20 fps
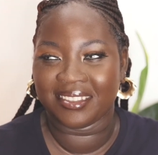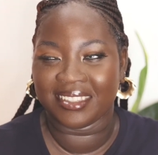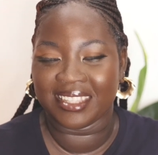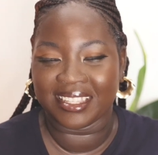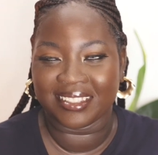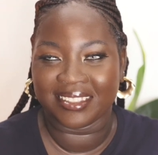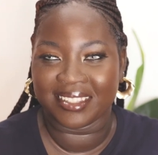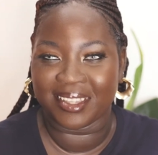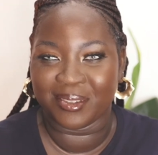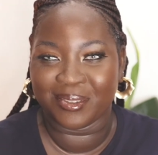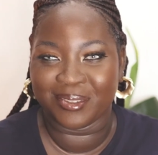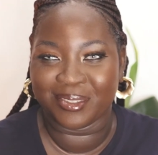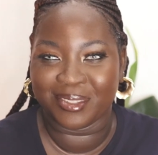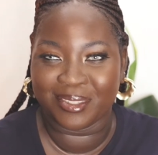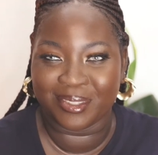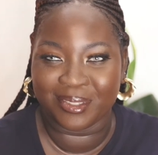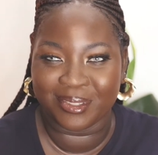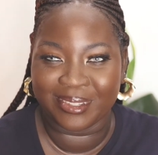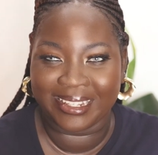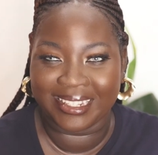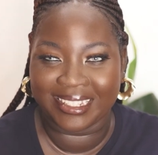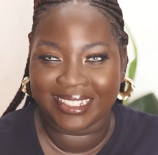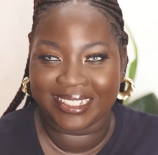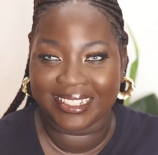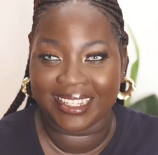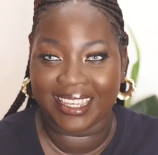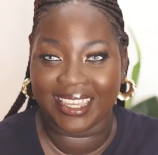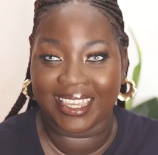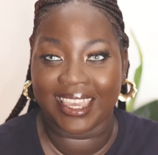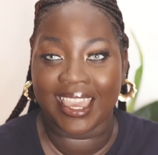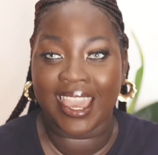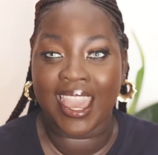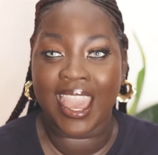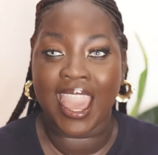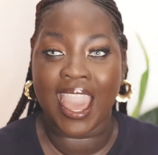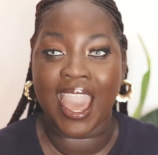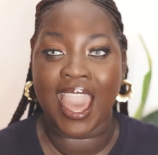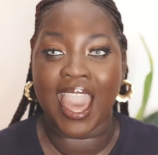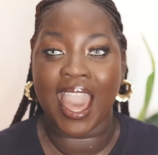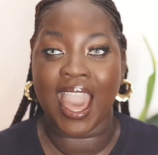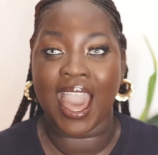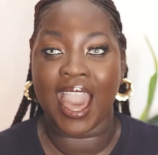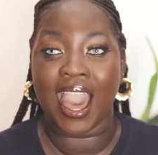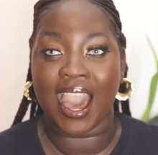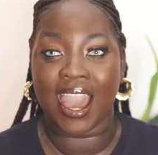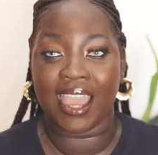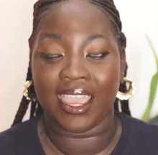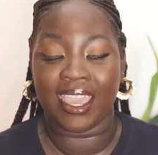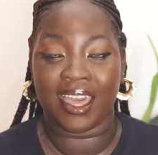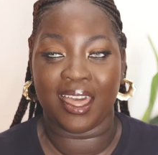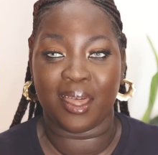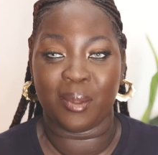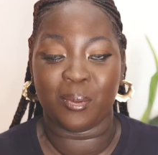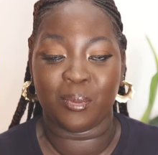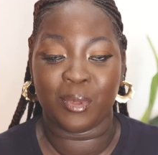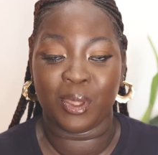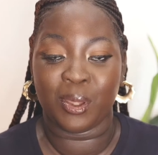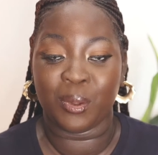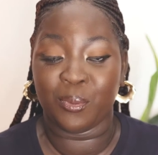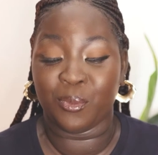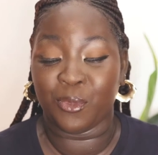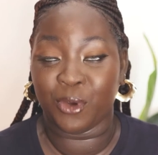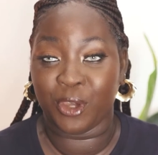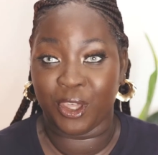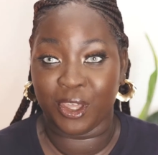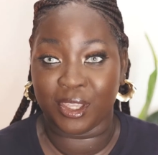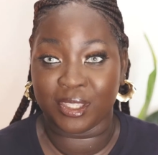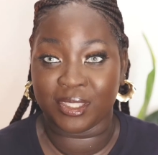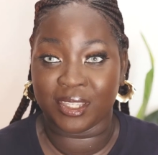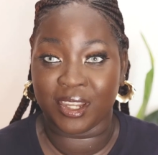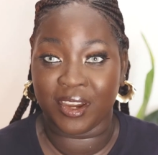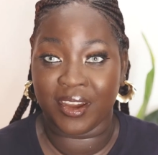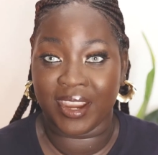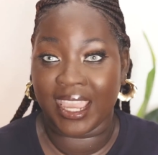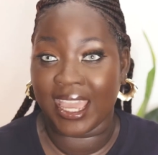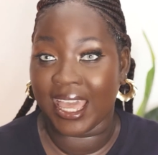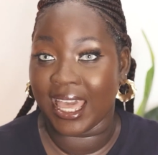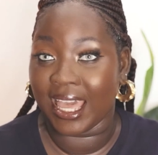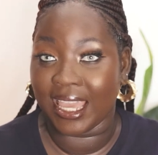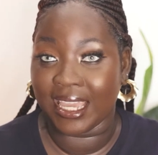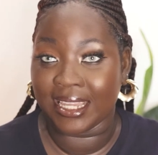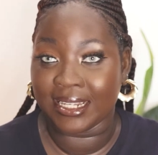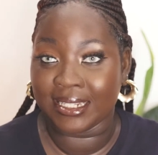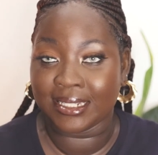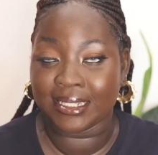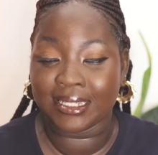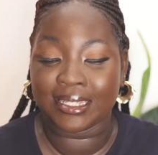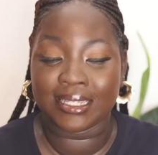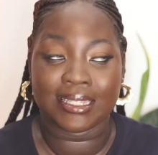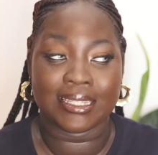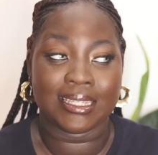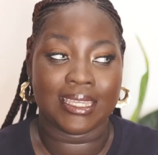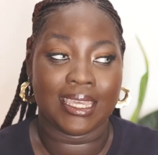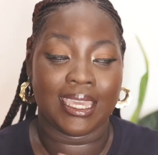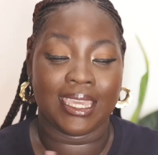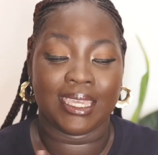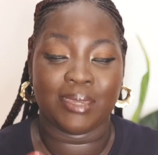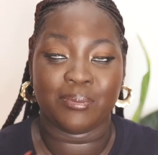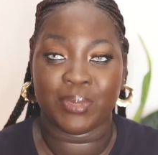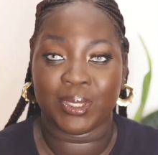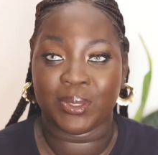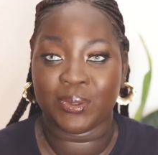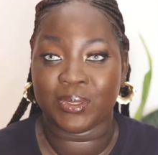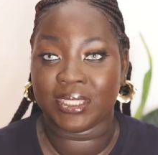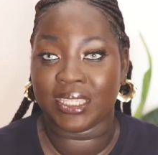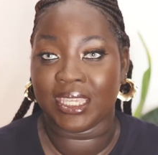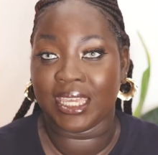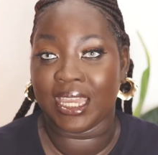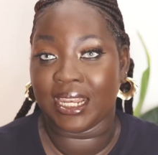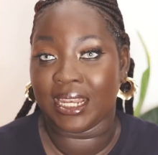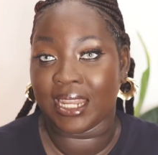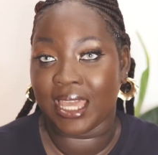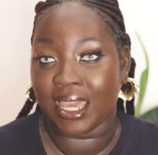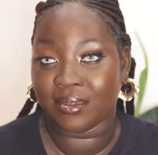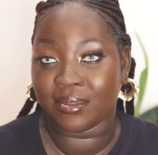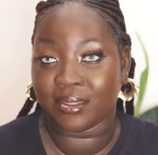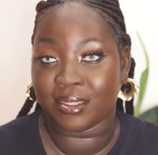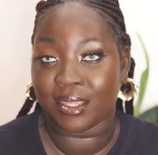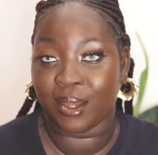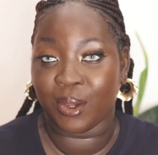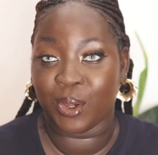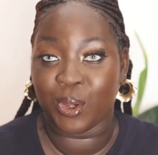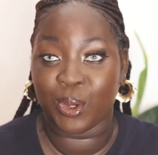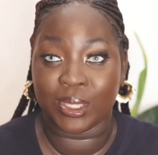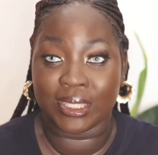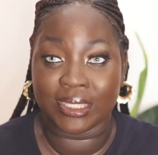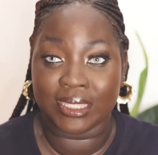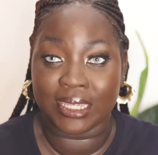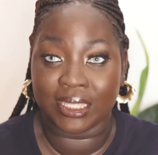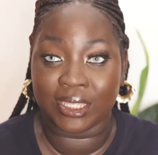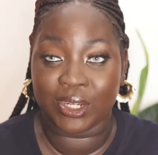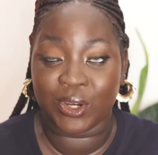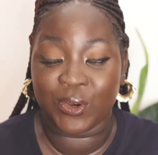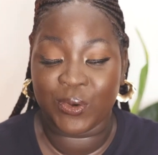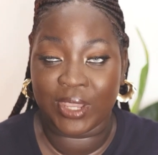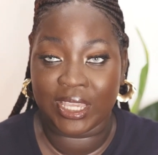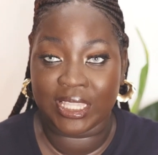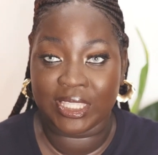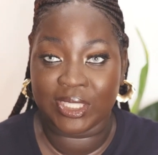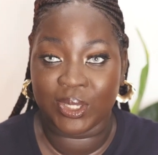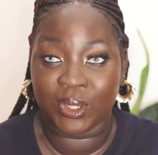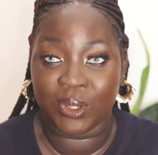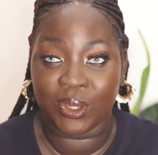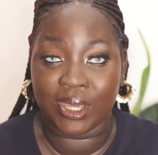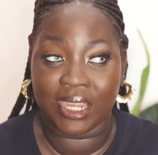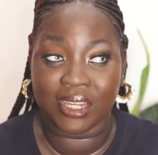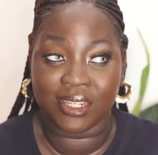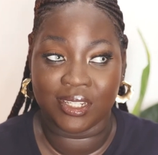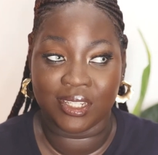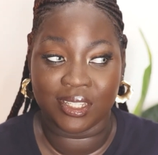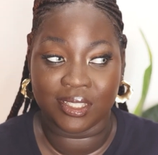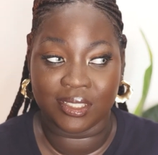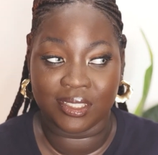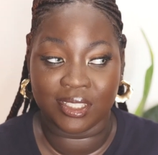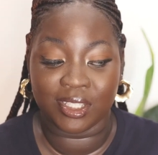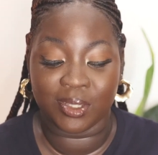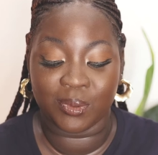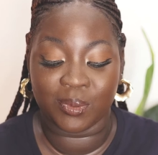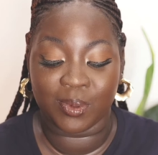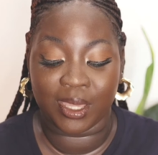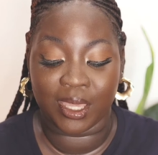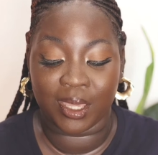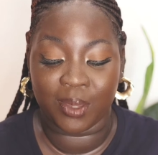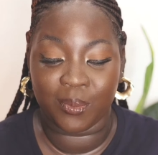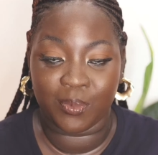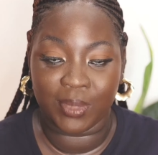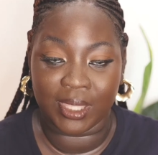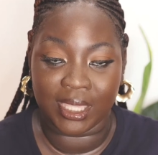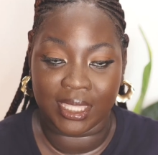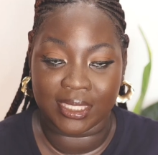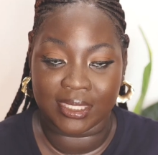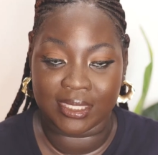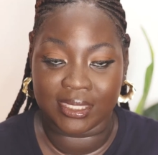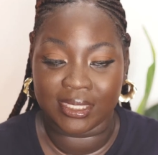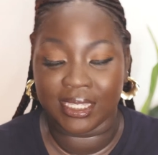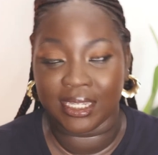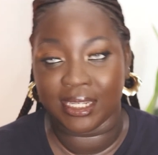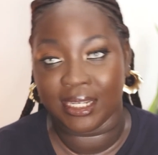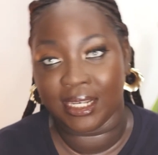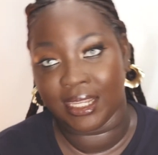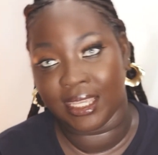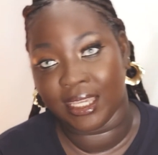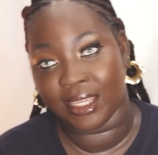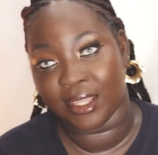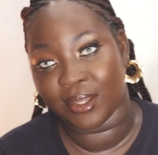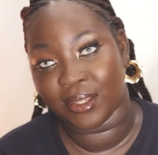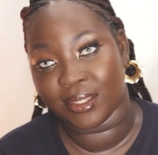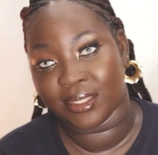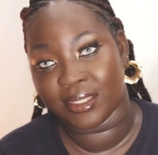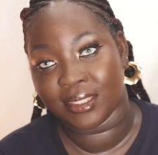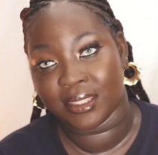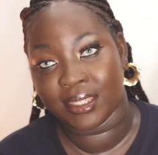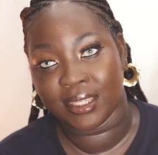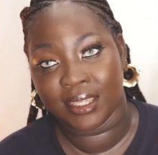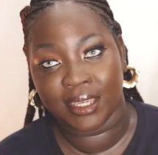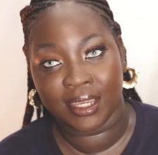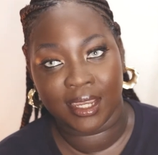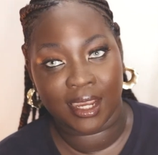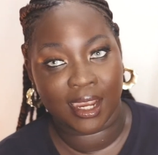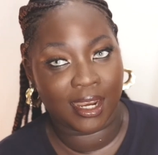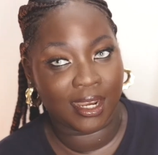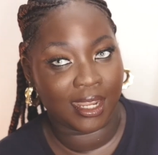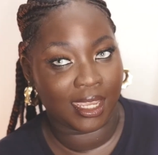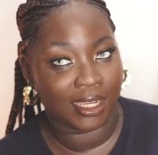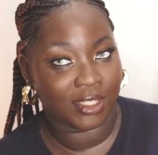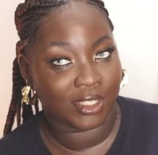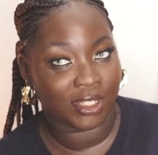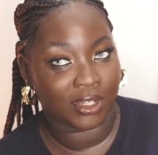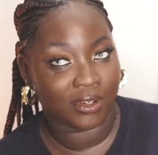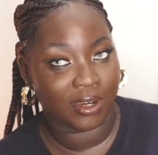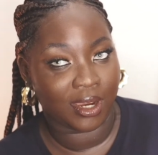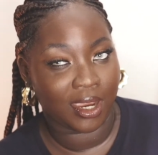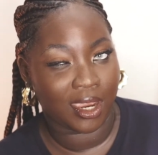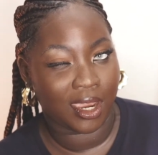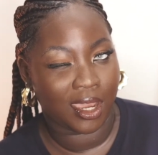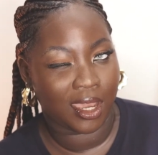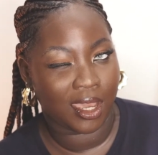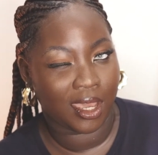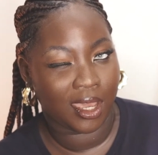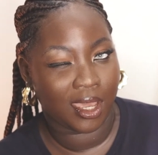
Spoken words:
That sounds so good. I am Moyo Sare Ann, a beauty and lifestyle content creator and YouTuber based in Lagos, Nigeria.